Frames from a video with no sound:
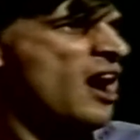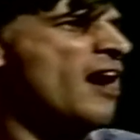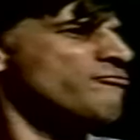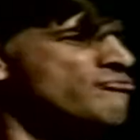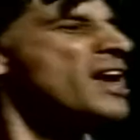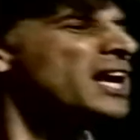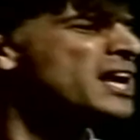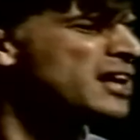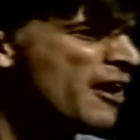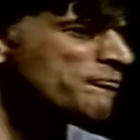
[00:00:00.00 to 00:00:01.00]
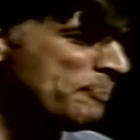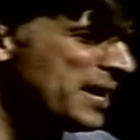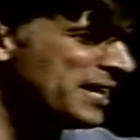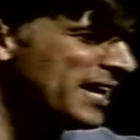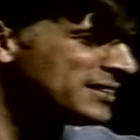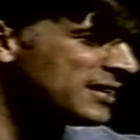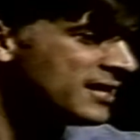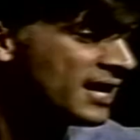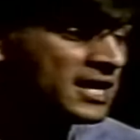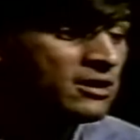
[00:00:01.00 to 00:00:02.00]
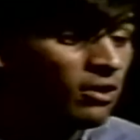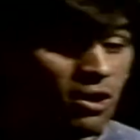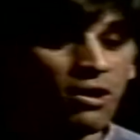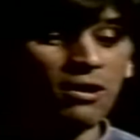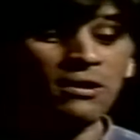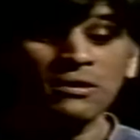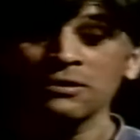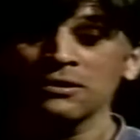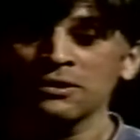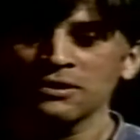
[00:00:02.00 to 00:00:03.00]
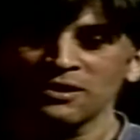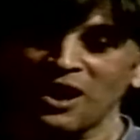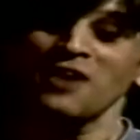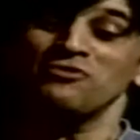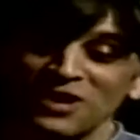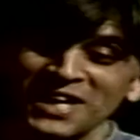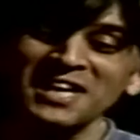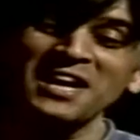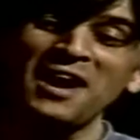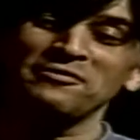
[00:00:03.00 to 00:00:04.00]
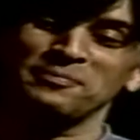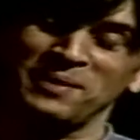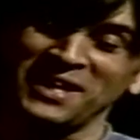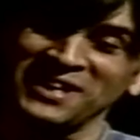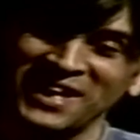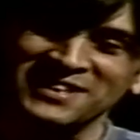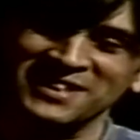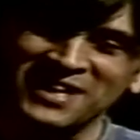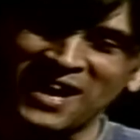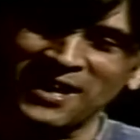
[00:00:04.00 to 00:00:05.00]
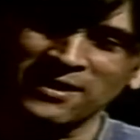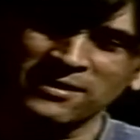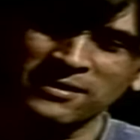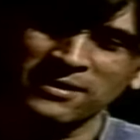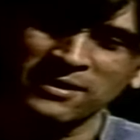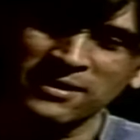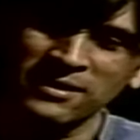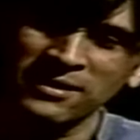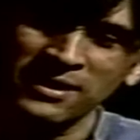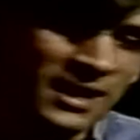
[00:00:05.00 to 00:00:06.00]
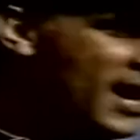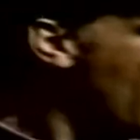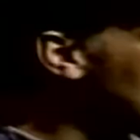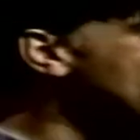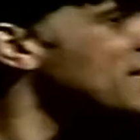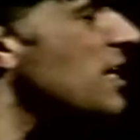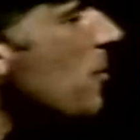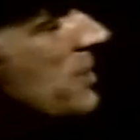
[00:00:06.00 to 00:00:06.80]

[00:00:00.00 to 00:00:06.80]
I really love being here today, or I really love being here today." And I said, "I'll